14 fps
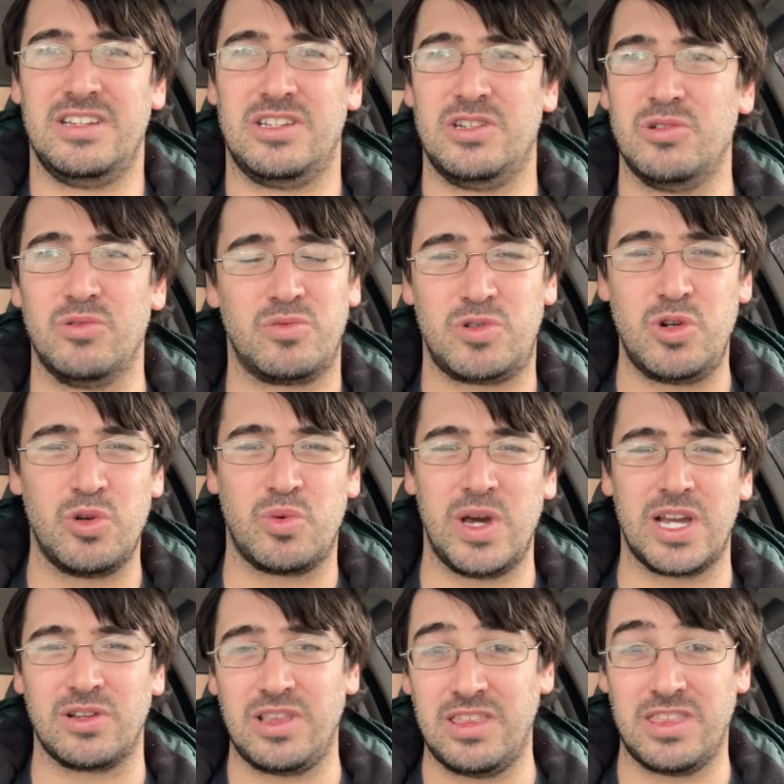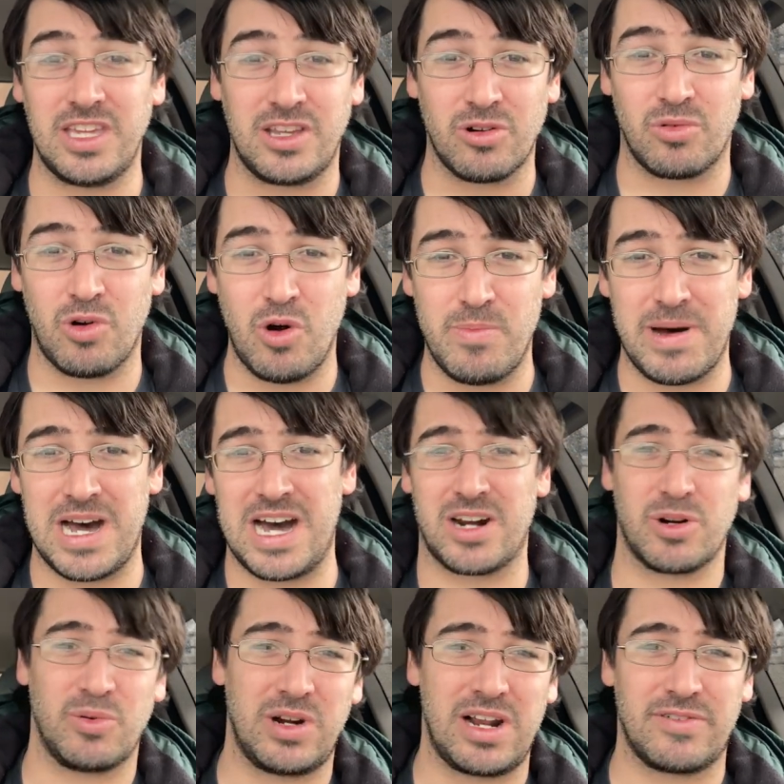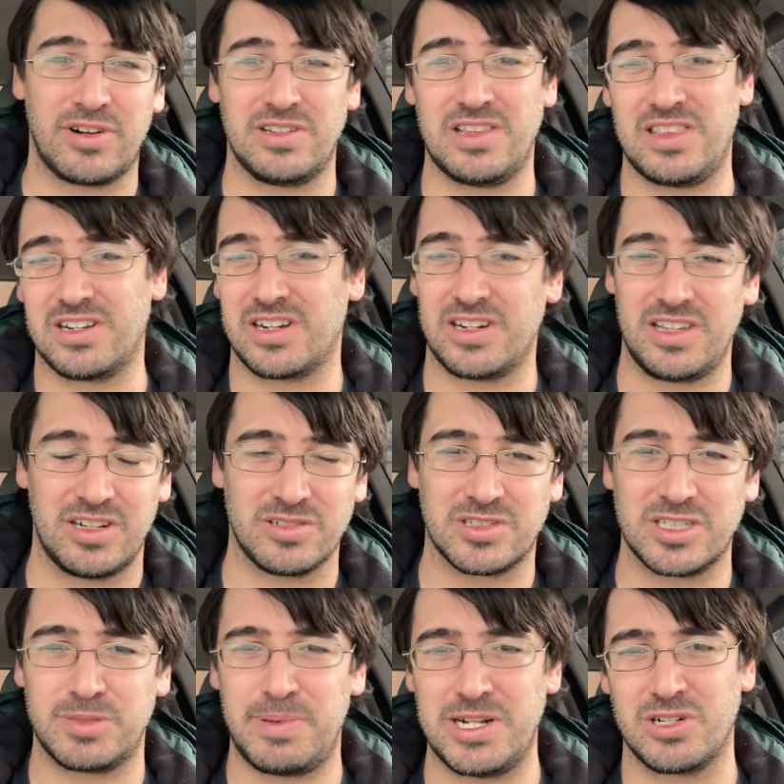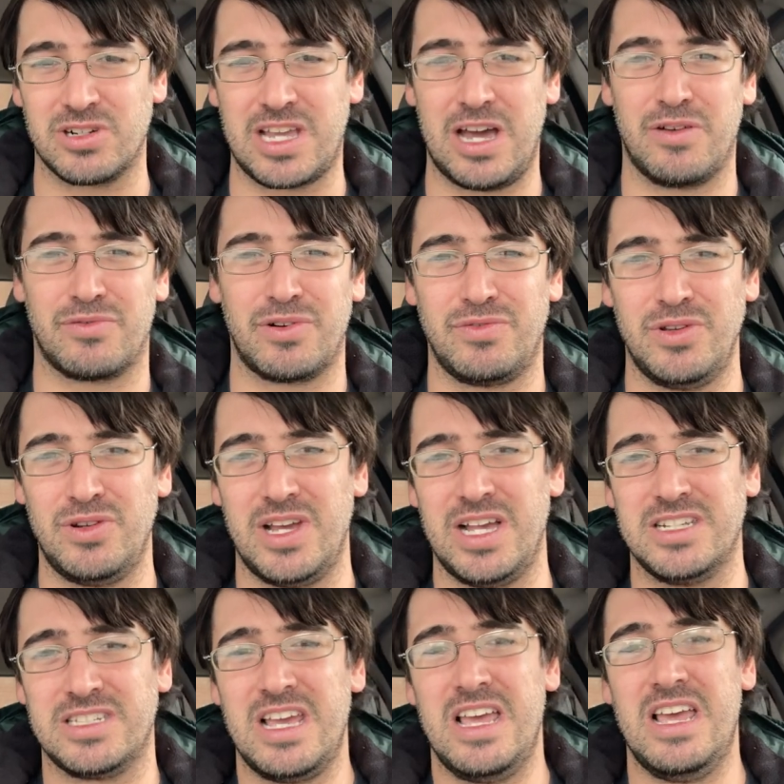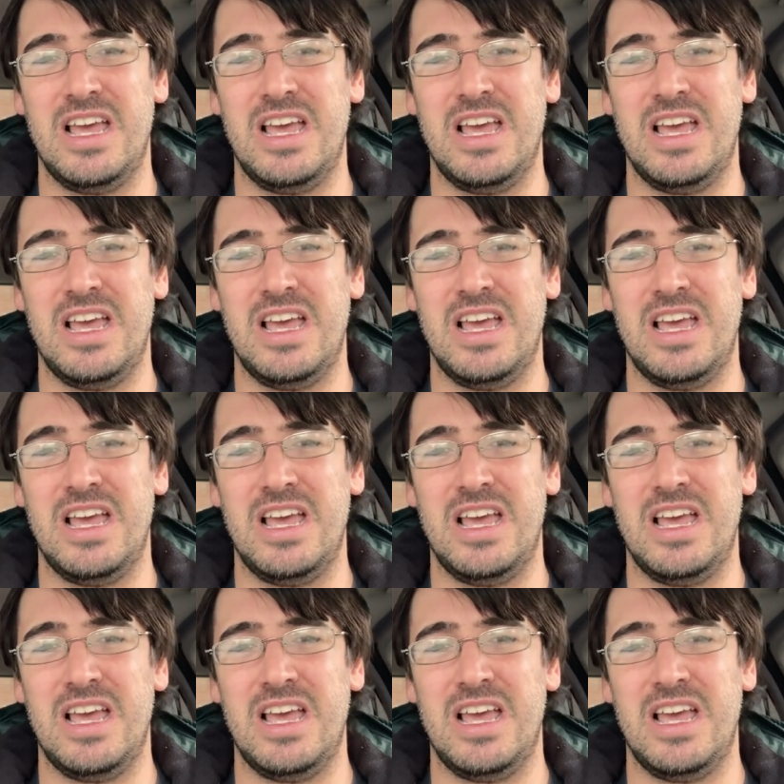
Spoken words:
do too quick, or they think you're a robot or whatever, and then they're going to, suspend your account for a few days.